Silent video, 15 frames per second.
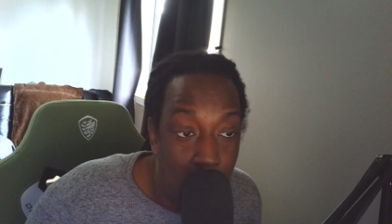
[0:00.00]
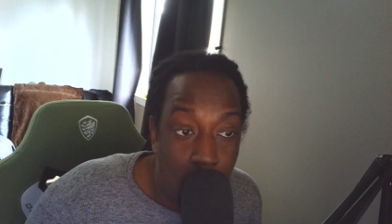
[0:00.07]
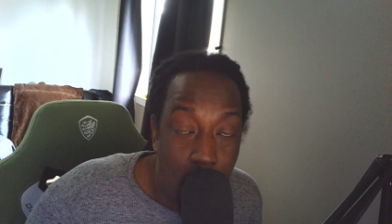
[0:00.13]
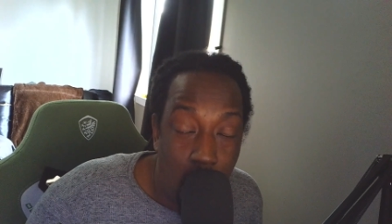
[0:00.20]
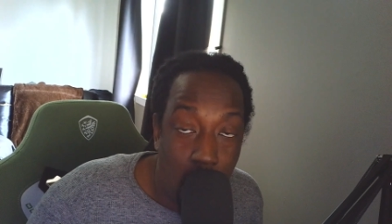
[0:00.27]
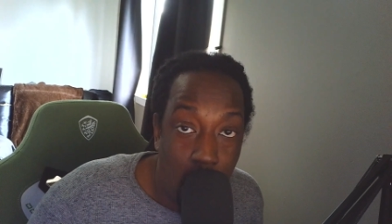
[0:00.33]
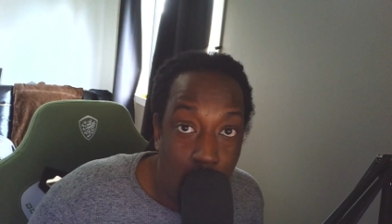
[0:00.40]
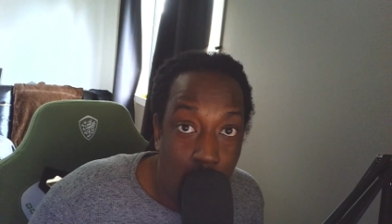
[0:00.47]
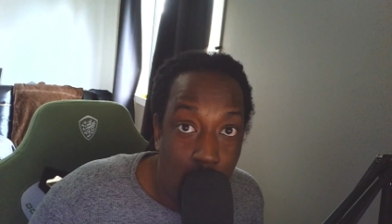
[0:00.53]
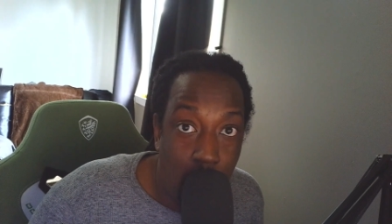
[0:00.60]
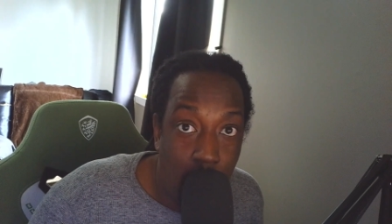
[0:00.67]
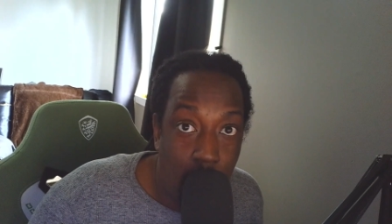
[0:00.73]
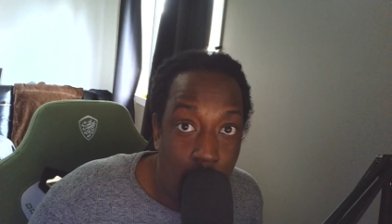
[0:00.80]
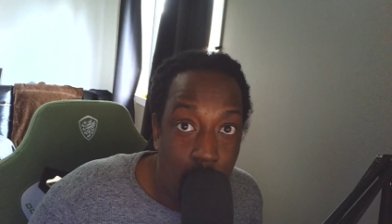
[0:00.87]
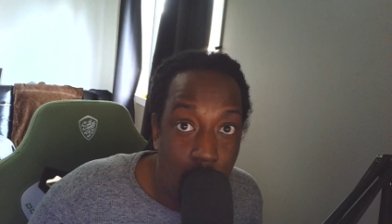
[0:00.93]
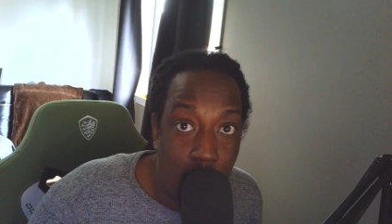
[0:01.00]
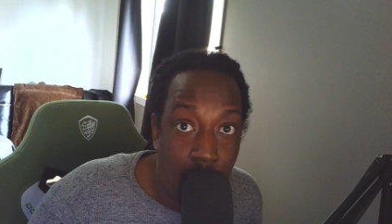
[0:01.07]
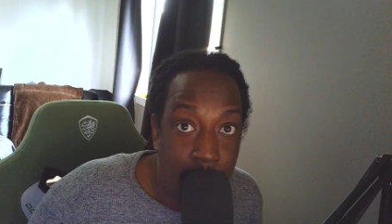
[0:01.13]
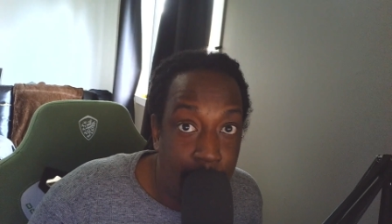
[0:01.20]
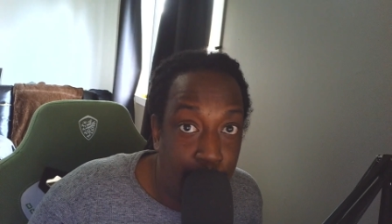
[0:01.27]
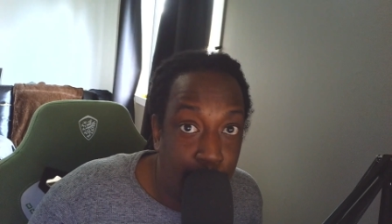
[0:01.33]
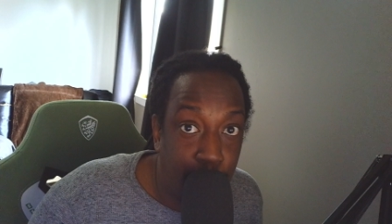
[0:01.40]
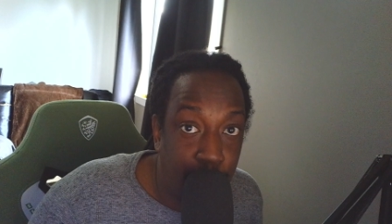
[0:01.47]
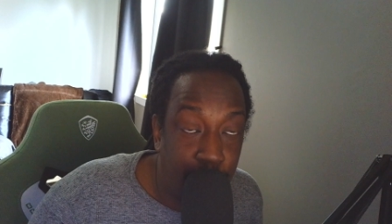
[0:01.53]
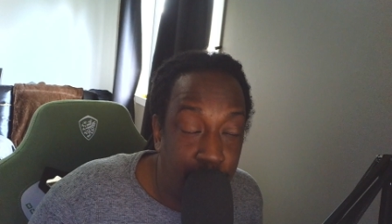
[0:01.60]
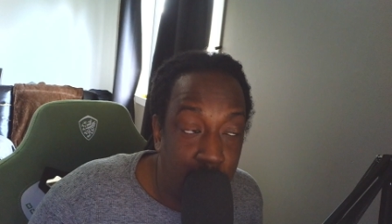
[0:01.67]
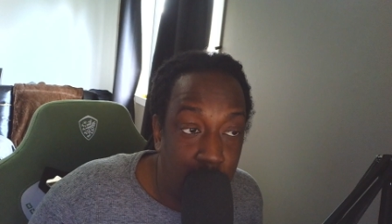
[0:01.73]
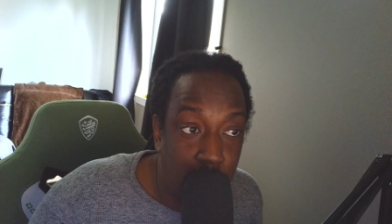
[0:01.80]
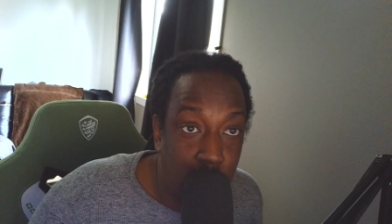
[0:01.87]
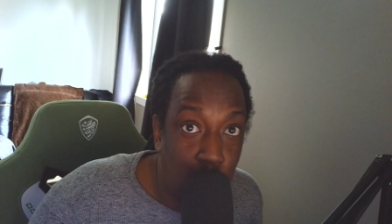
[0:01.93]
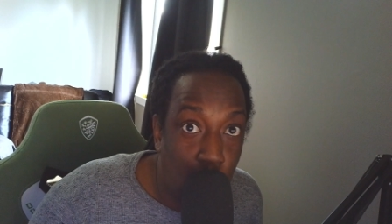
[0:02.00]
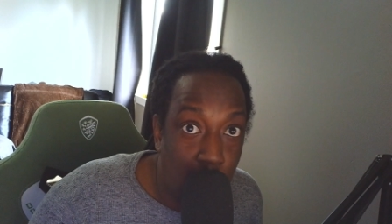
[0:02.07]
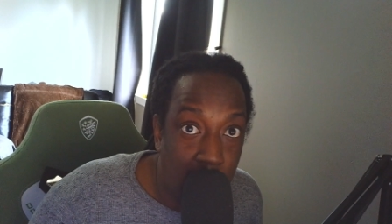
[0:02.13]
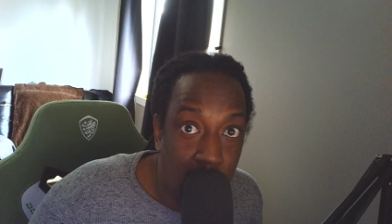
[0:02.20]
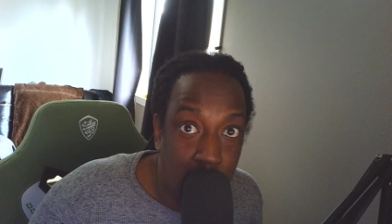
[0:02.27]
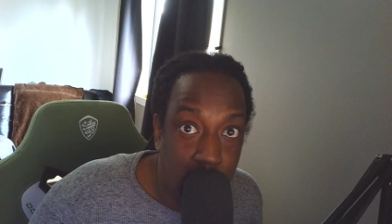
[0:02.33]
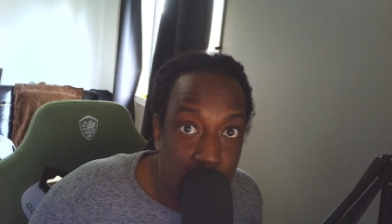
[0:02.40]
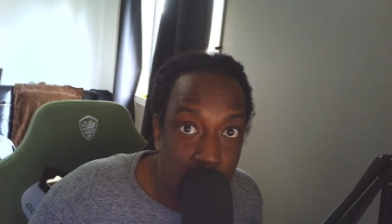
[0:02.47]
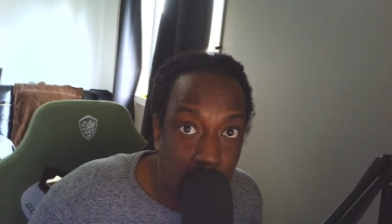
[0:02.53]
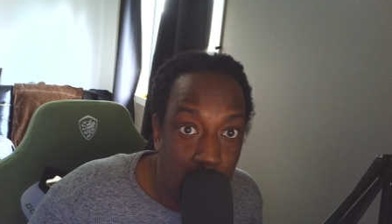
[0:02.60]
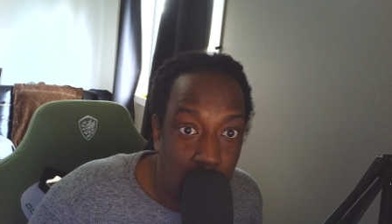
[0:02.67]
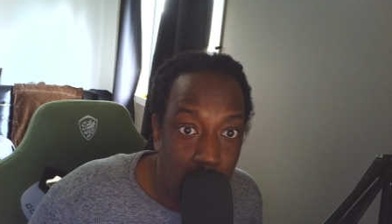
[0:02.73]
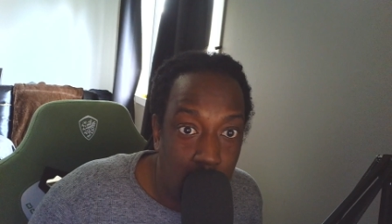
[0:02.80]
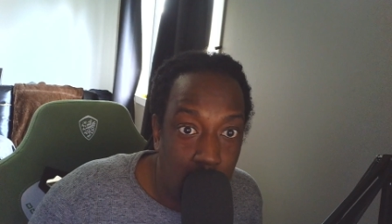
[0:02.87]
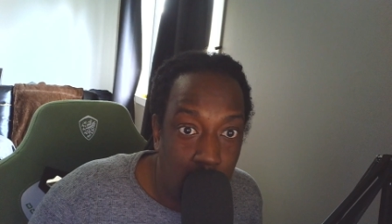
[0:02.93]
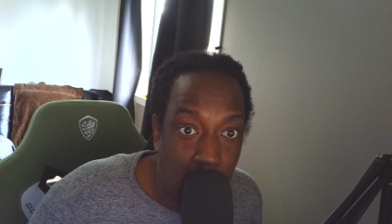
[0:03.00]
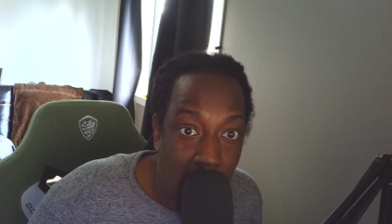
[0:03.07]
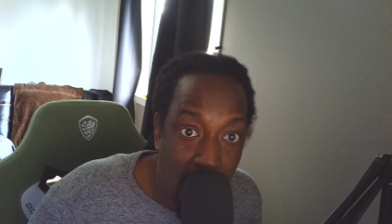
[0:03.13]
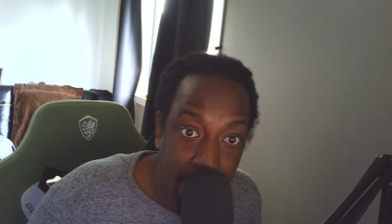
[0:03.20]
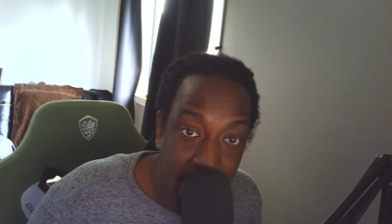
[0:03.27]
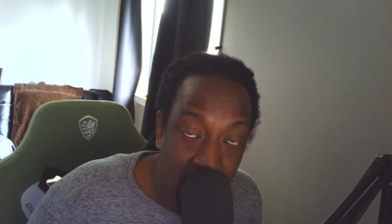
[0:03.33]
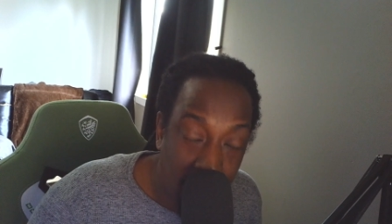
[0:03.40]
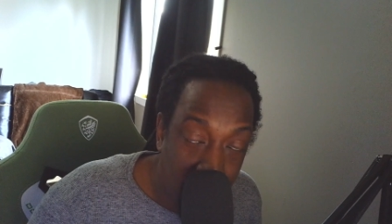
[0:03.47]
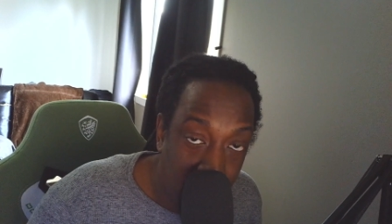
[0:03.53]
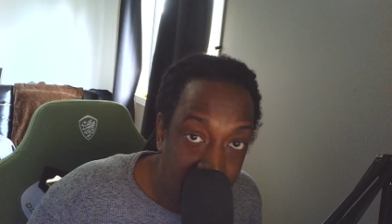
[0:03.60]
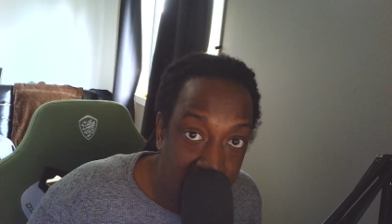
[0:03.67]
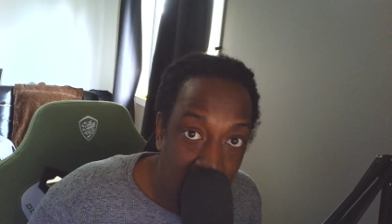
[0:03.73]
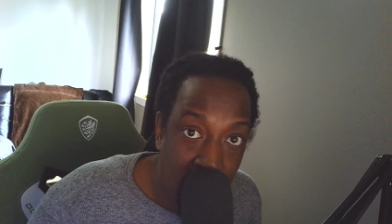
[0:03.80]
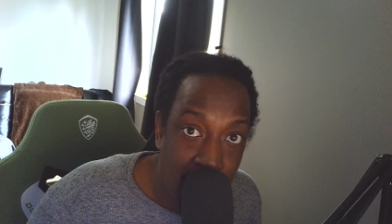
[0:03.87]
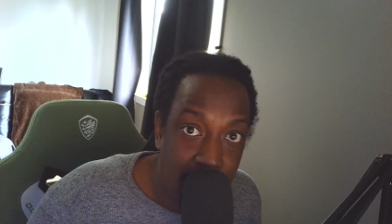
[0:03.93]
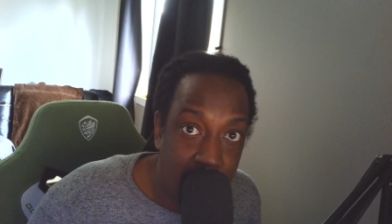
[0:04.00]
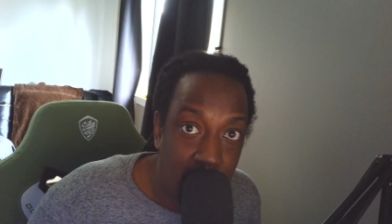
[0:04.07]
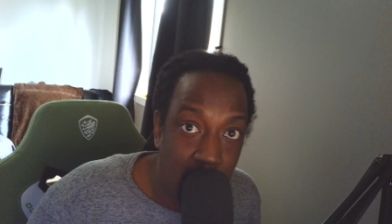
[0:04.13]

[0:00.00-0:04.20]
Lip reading: I'm quite happy about that.